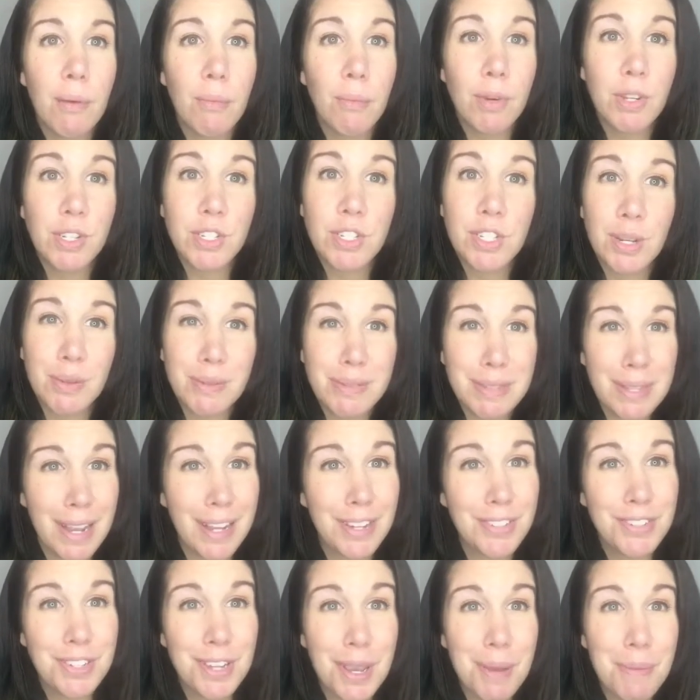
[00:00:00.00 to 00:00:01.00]
which I was
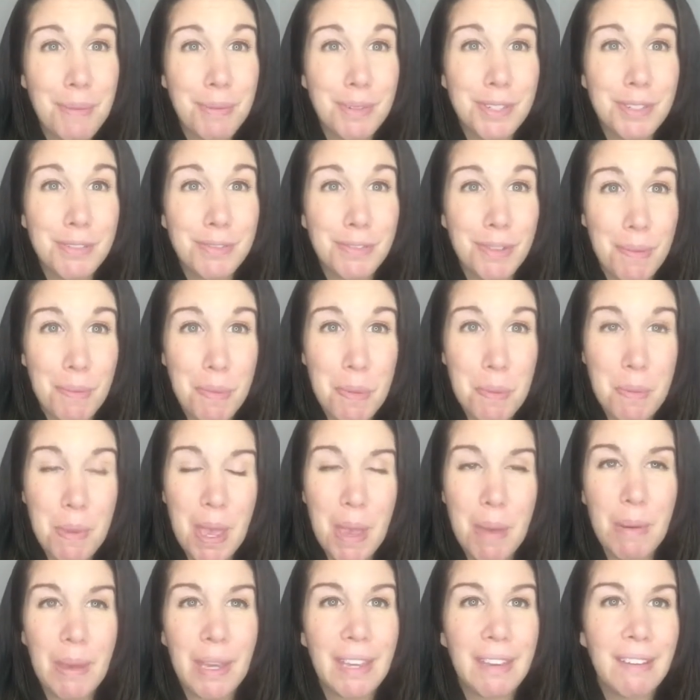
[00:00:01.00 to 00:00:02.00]
actually able to flip the
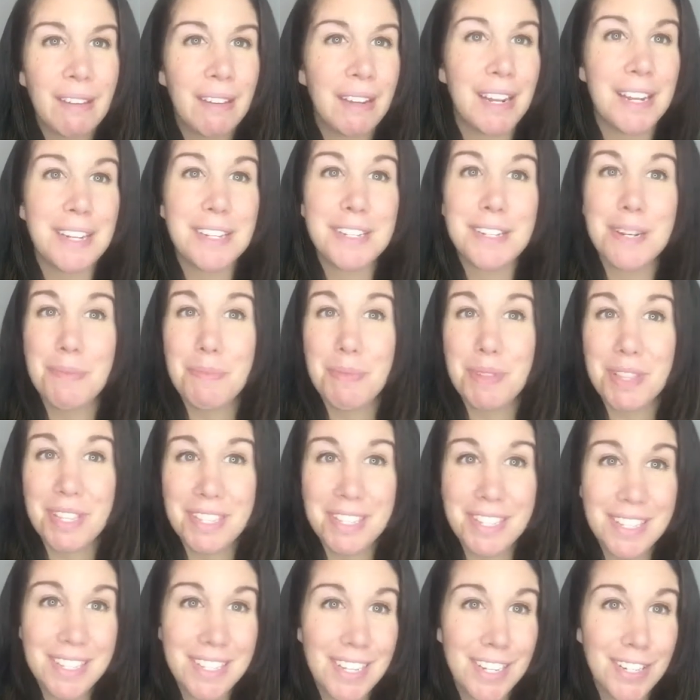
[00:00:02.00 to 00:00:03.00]
baby and ended up with a
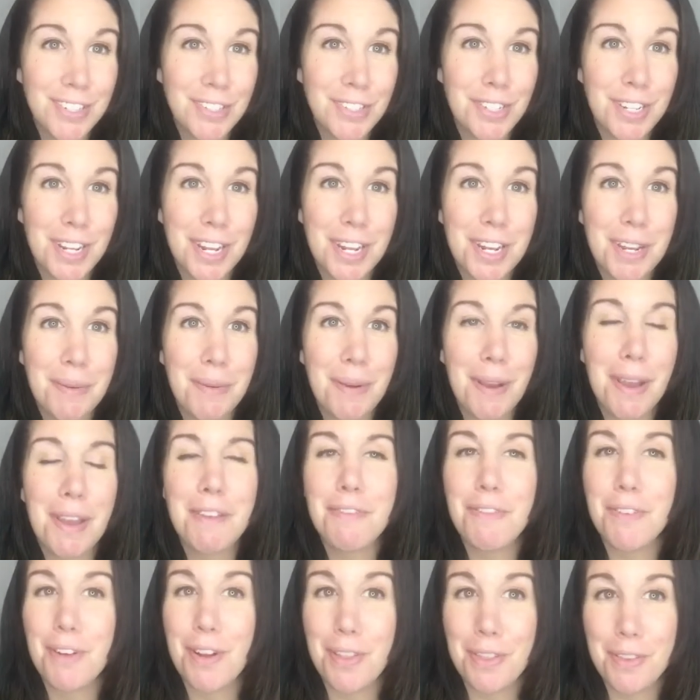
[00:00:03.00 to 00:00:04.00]
C-section
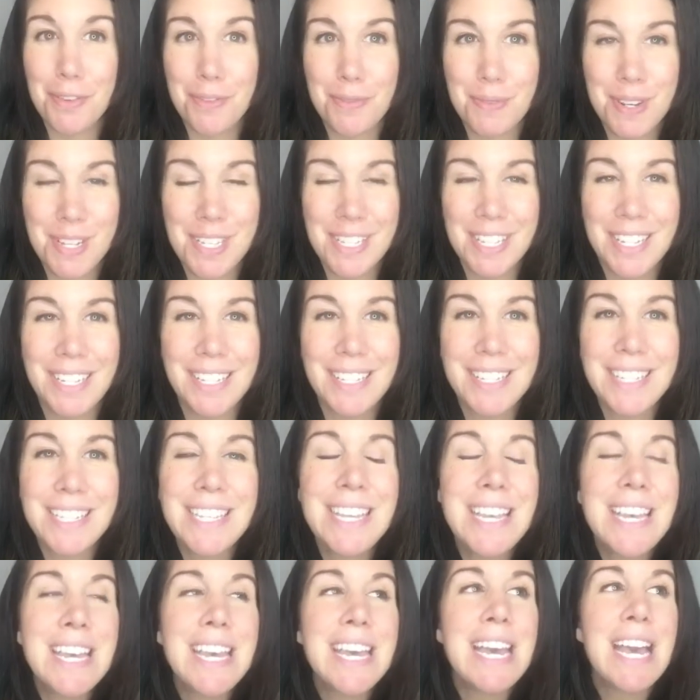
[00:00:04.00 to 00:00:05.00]
anyway for other reasons.
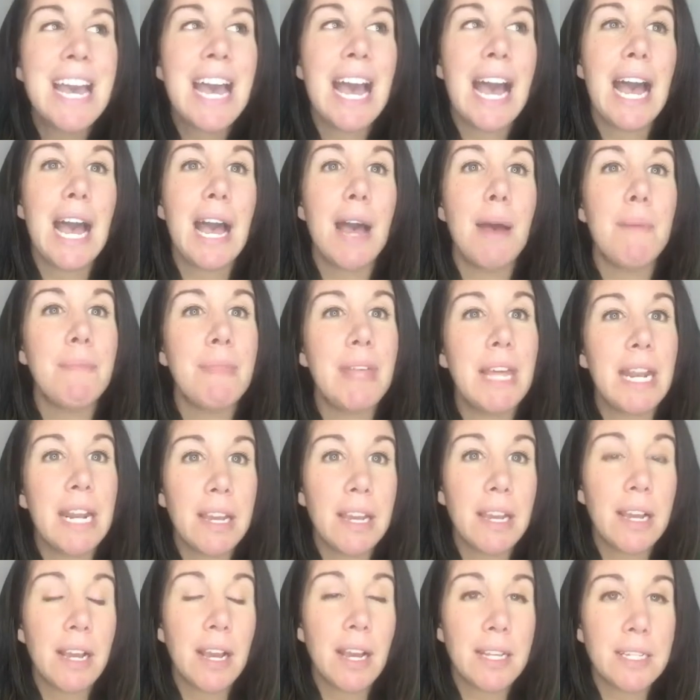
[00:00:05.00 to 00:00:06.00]
Then
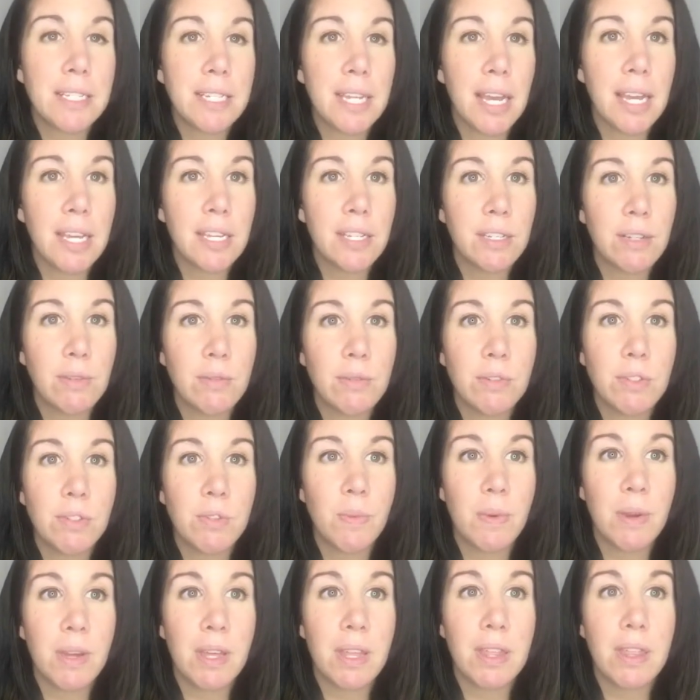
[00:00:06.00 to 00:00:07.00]
I got
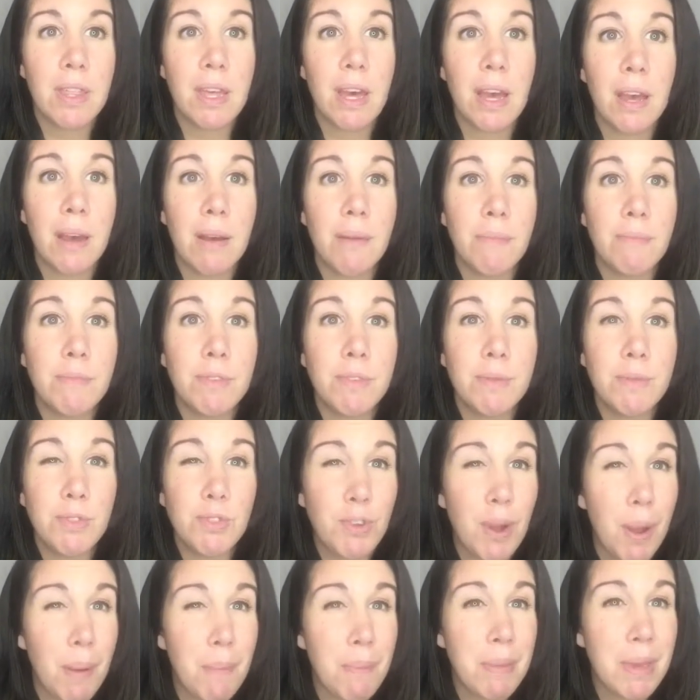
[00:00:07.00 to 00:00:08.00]
diagnosed with
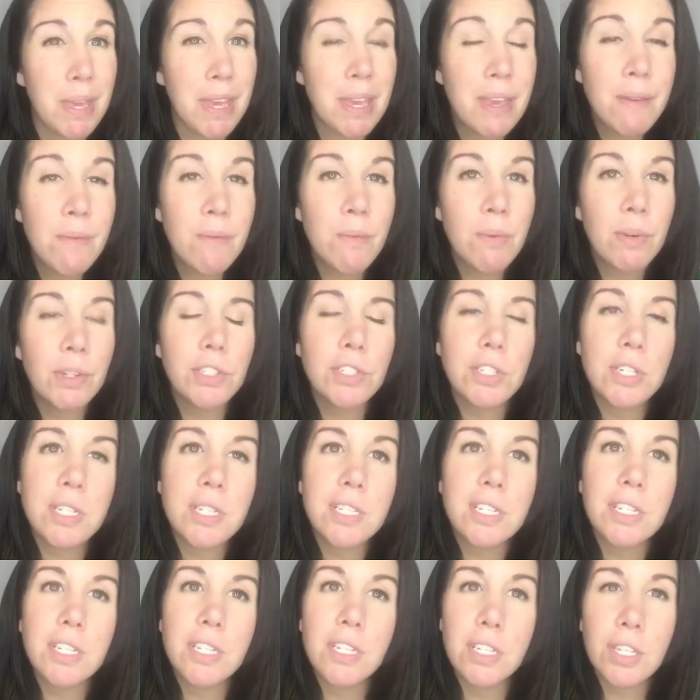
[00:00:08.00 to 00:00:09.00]
strep B, which
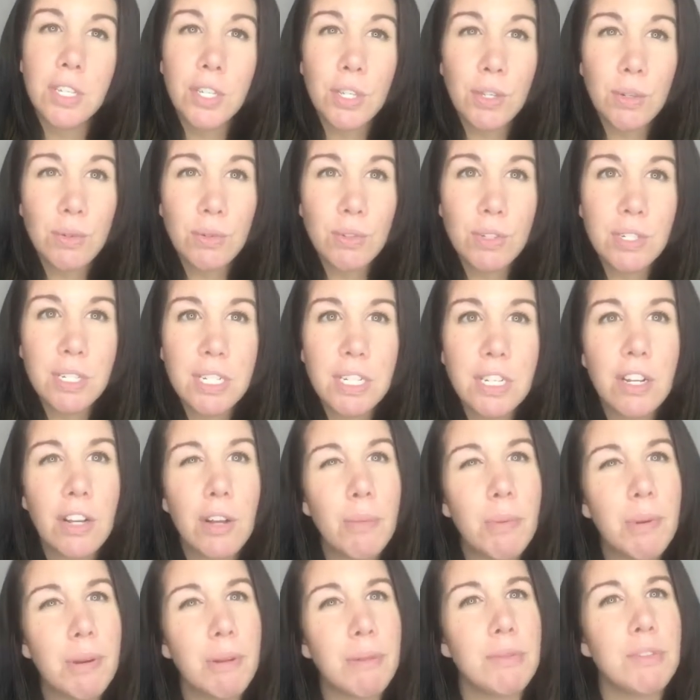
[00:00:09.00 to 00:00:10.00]
isn't a huge
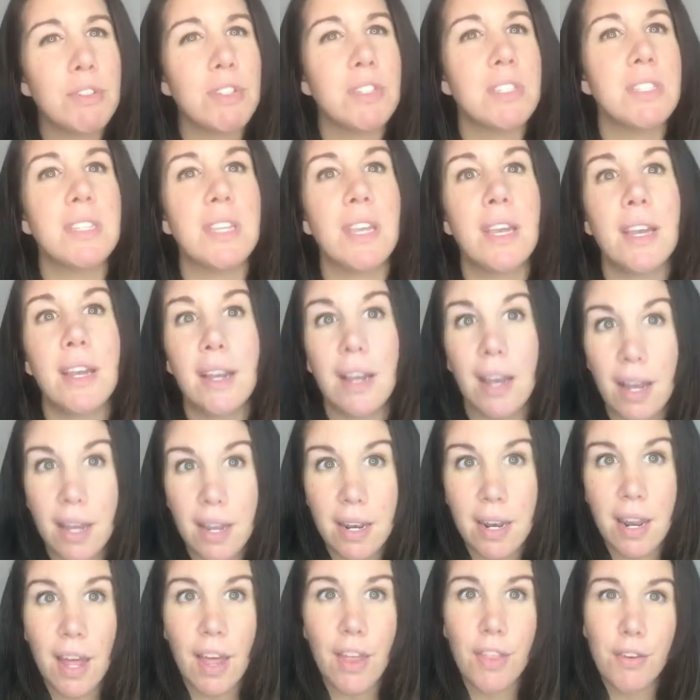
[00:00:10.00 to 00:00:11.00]
deal, but it was just like
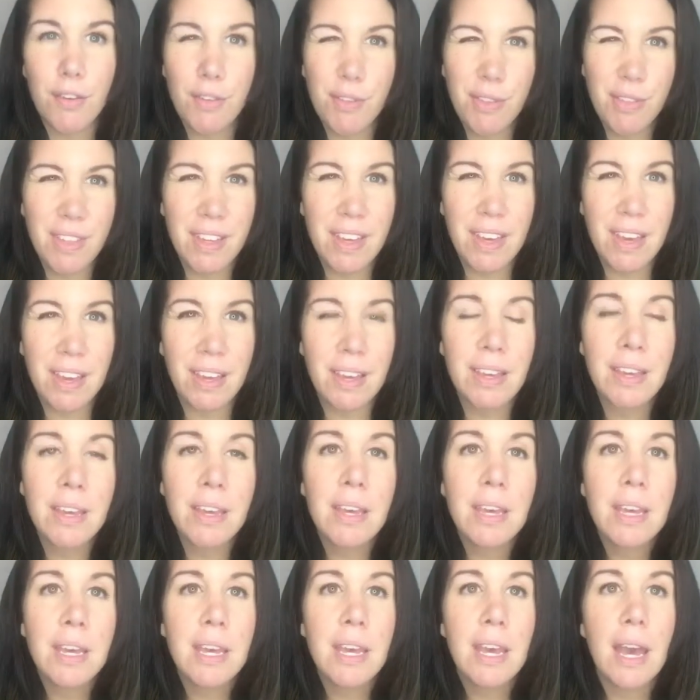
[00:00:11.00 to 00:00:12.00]
another thing.
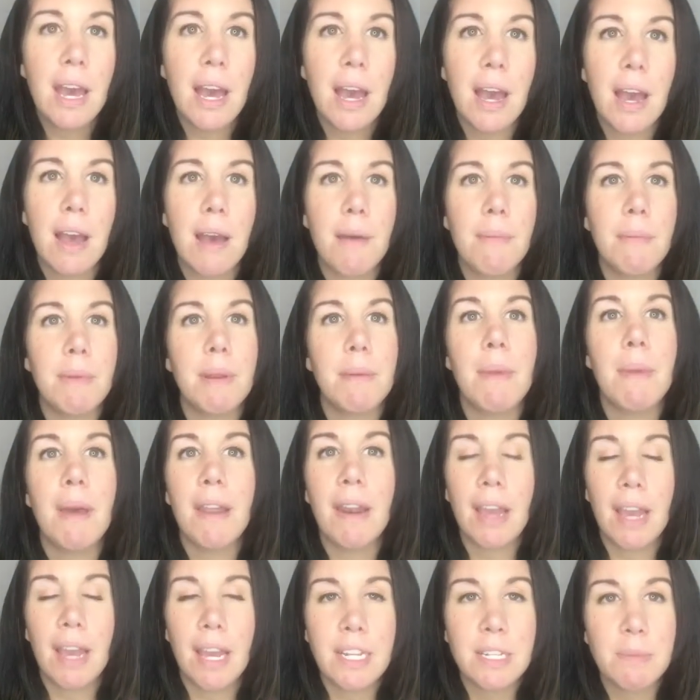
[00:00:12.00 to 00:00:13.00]
And it
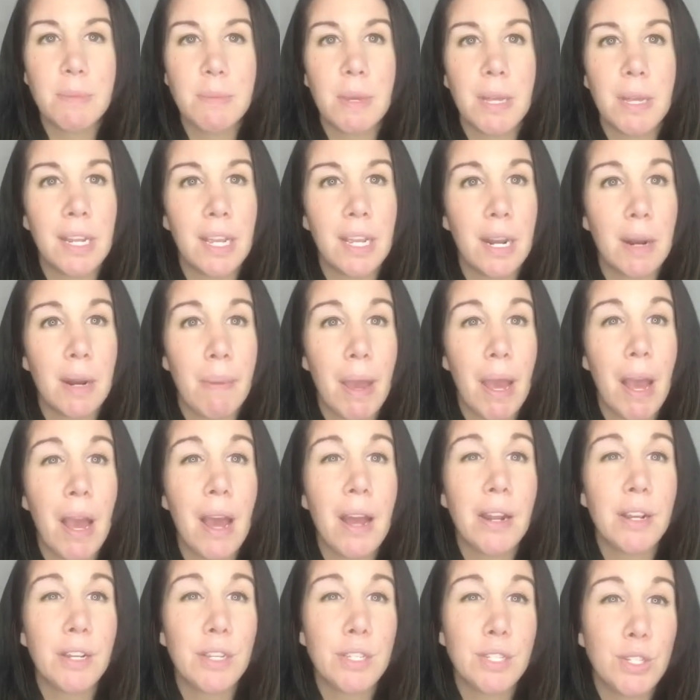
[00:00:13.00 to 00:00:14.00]
meant I had to be on
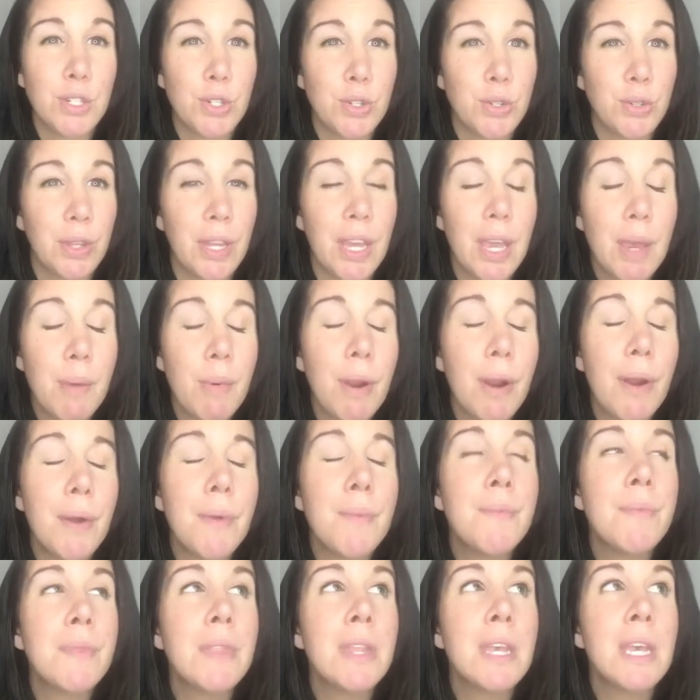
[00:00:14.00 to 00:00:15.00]
antibiotics during labor.